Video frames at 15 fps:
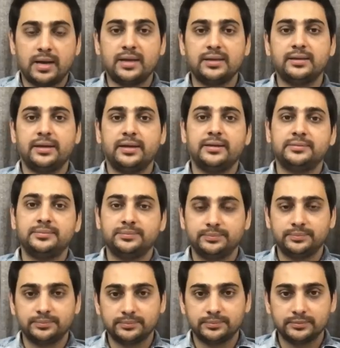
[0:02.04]
Hi there,
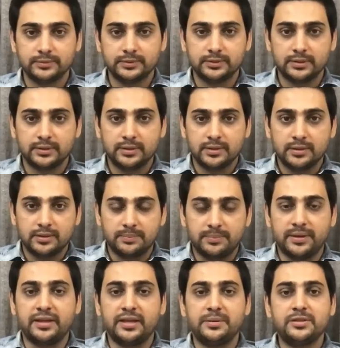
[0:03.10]

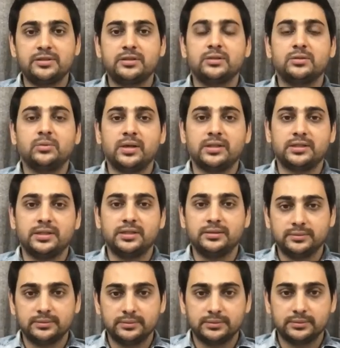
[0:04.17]
my name is Syed Wasi
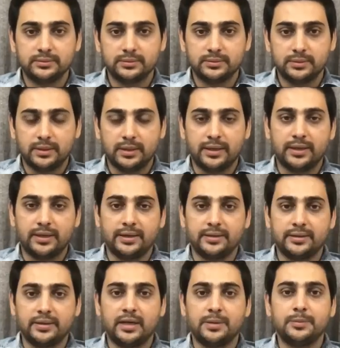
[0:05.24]

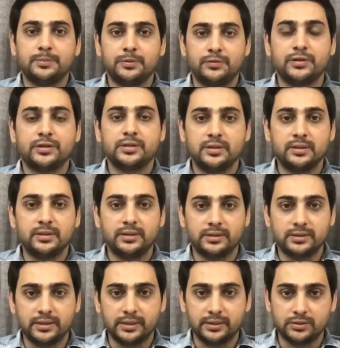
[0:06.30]
and I'm a professional
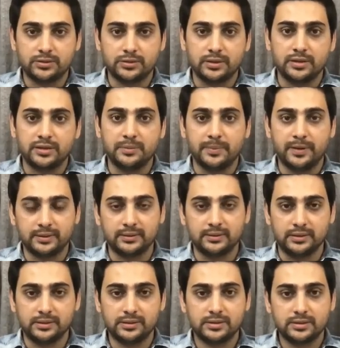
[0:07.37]
English language trainer in
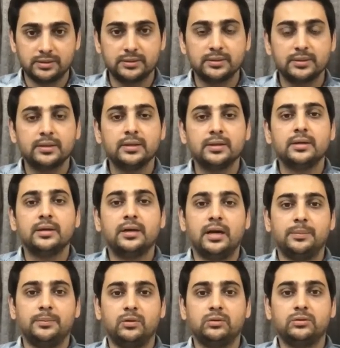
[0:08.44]
Bangladesh.
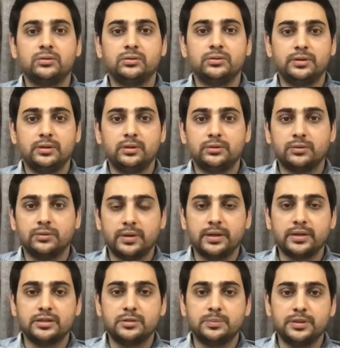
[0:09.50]
I'm also the
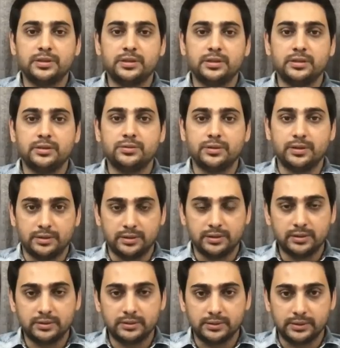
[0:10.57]
authorized PTE
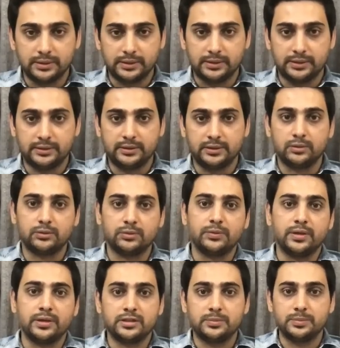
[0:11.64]
trainer in the
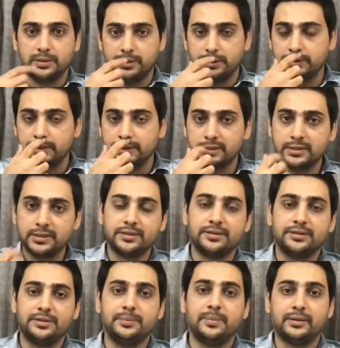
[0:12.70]
authorized PTE test
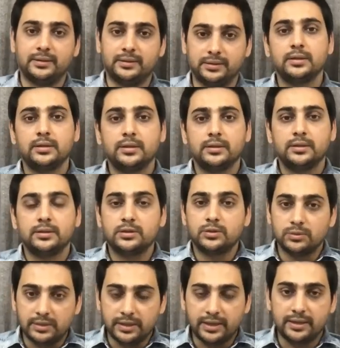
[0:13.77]
center in Bangladesh.
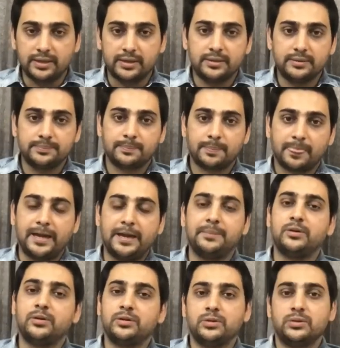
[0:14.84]
Today
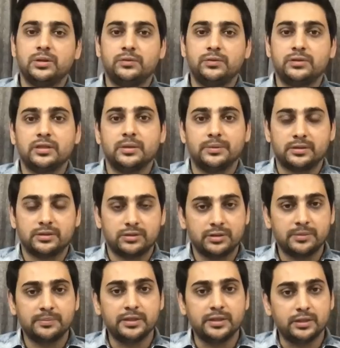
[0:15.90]
I'm going to give you some
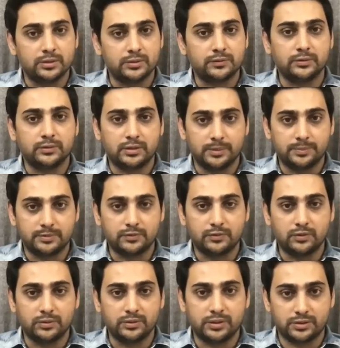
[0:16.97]
extremely useful tips
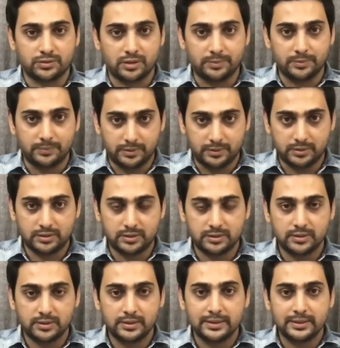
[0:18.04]
for describe
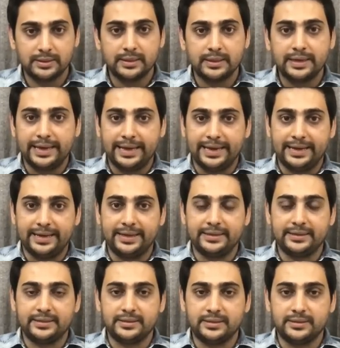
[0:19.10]
image.
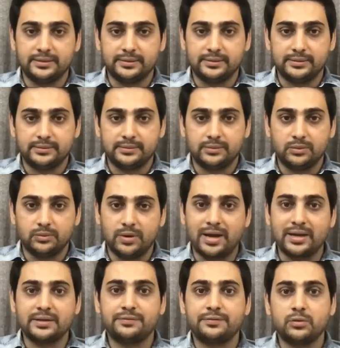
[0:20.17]
And
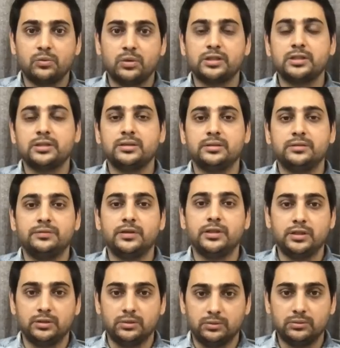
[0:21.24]
right after watching this
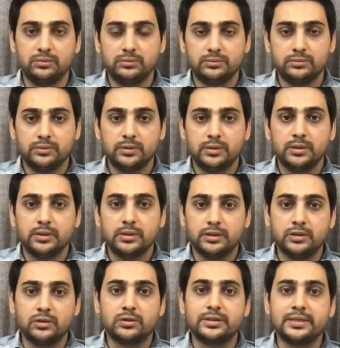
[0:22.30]
video,
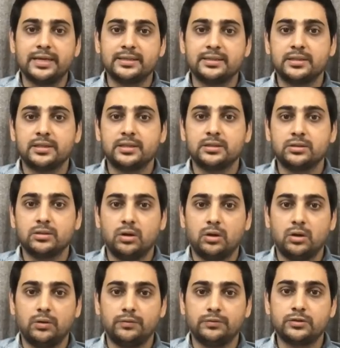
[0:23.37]
your chances
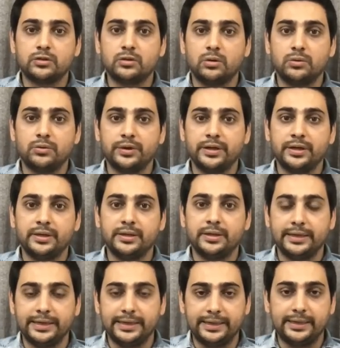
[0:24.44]
of
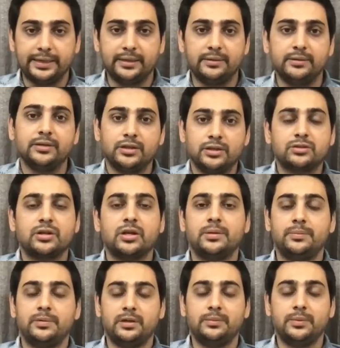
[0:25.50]
scoring in
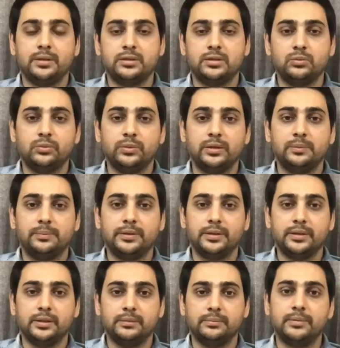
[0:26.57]
describe image will
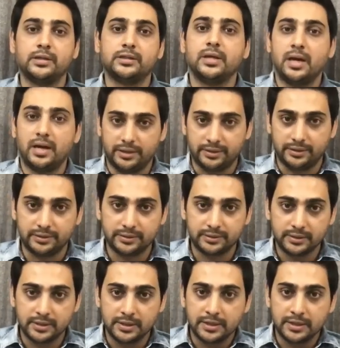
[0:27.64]
be much higher,